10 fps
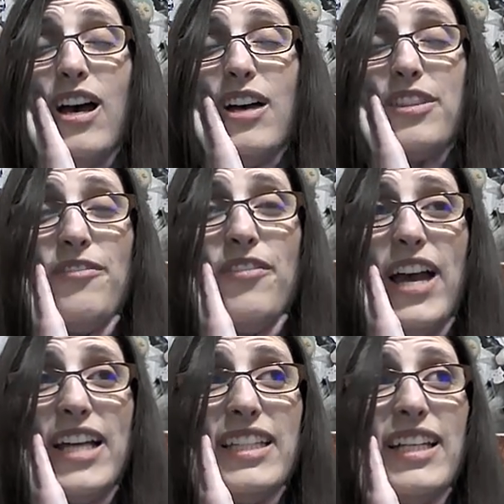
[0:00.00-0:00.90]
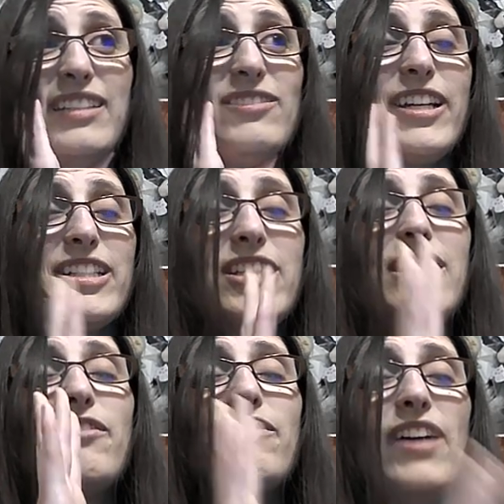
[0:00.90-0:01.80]
the fact that Reiji, the
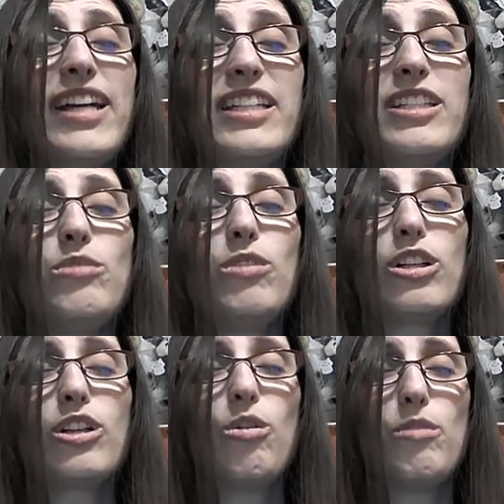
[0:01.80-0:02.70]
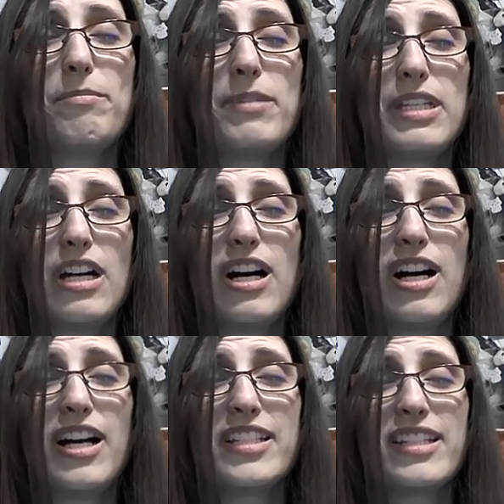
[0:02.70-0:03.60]
fact that you are going
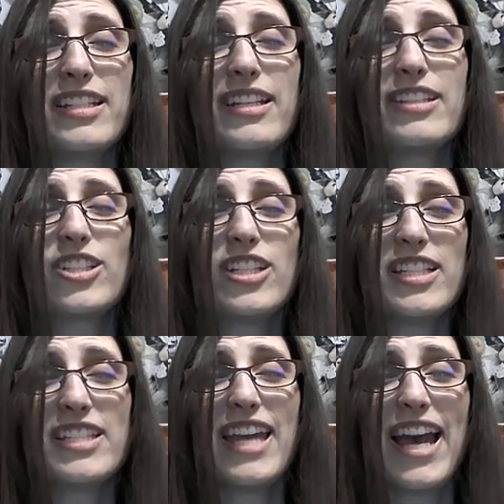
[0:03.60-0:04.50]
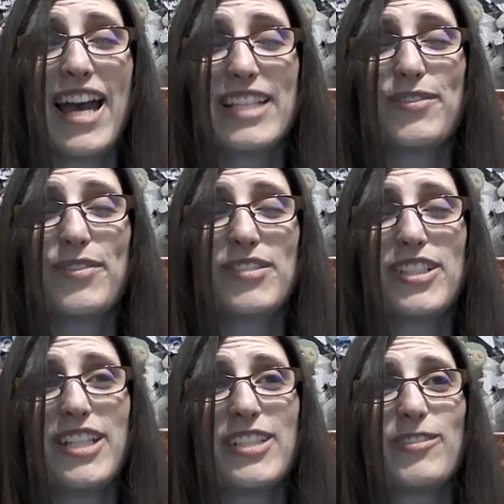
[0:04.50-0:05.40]
beyond cheesy ass Fifty
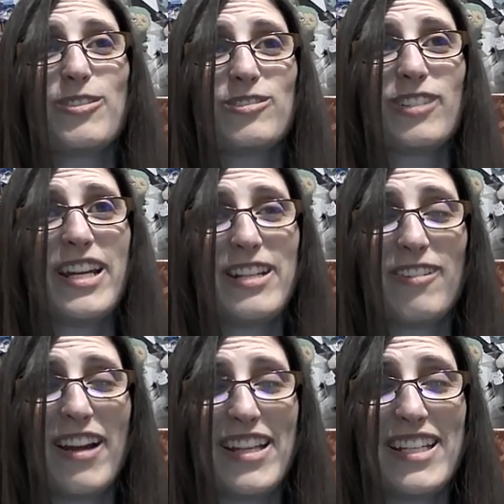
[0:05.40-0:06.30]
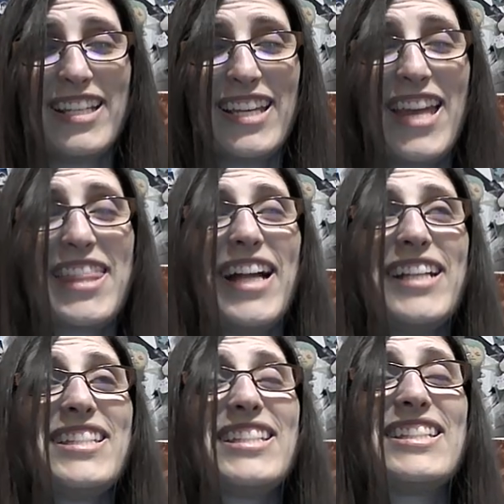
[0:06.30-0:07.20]
Shades of Grey writing, that
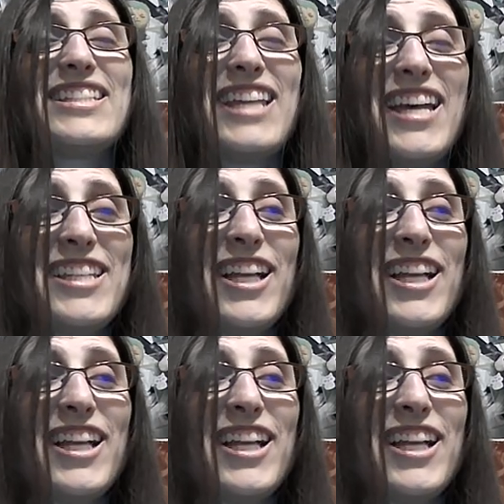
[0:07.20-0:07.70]
says a